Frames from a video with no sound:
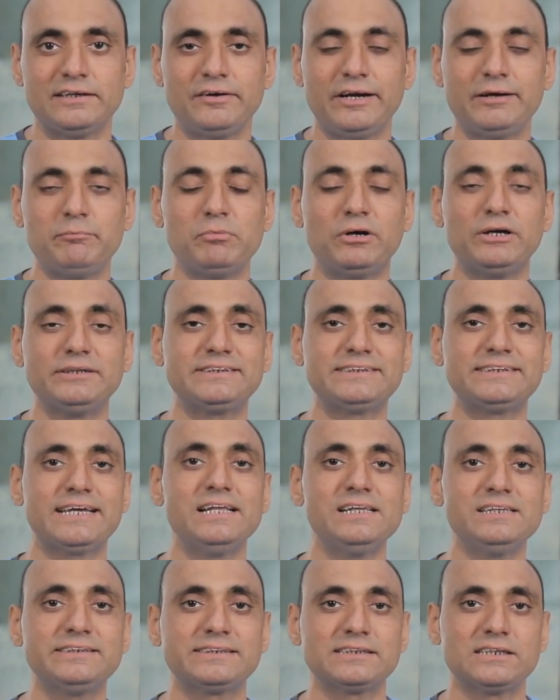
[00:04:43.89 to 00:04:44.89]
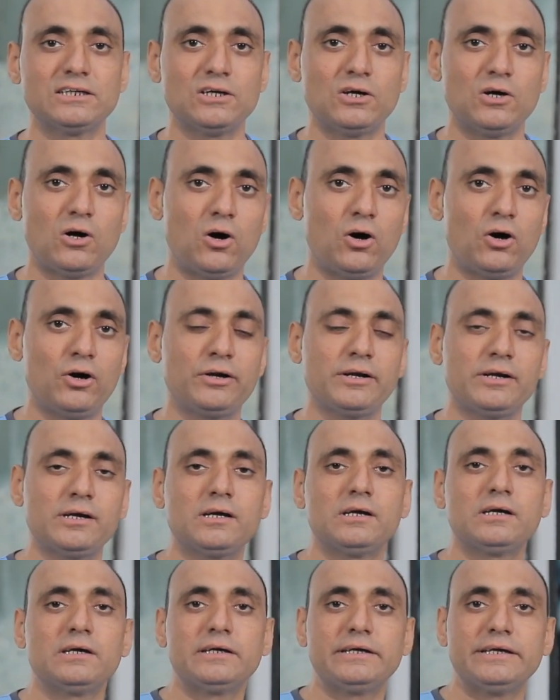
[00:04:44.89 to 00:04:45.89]
Red blood cells,
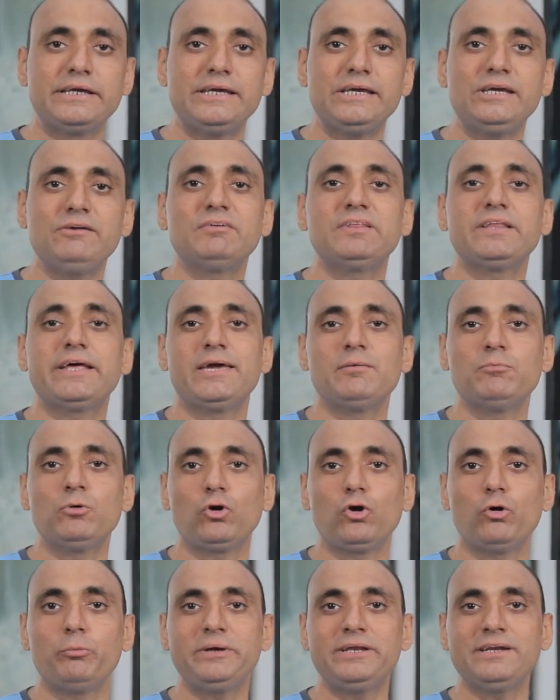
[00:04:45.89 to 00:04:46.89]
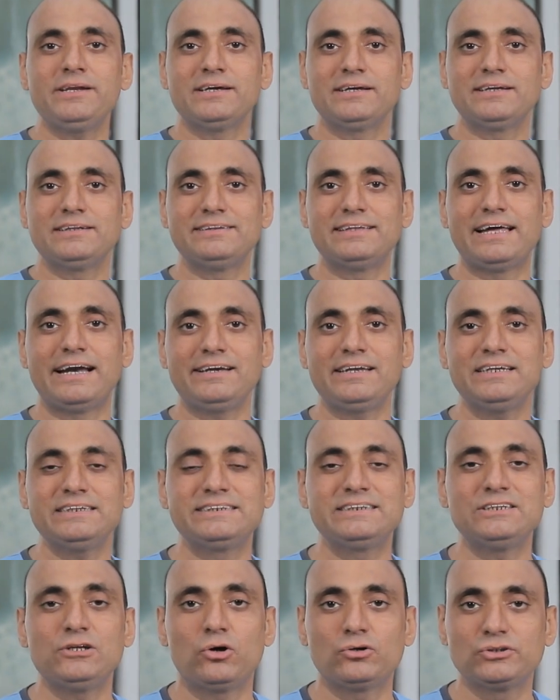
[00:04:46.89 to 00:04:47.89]
or even the hemoglobin, that
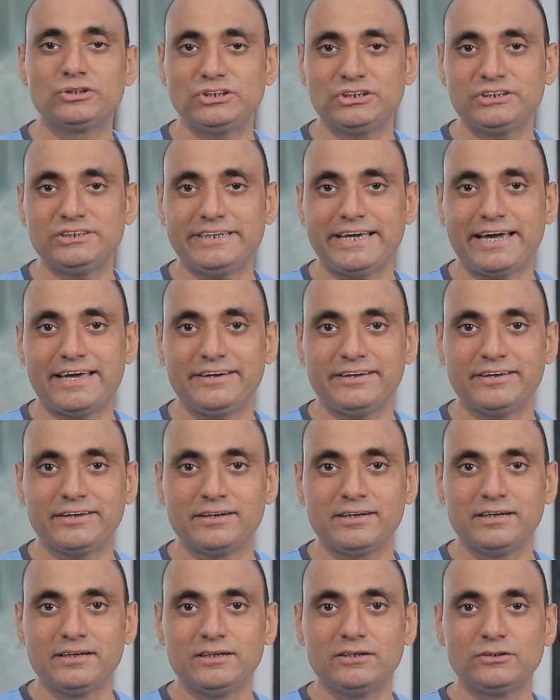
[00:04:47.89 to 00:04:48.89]
is the oxygen carrier.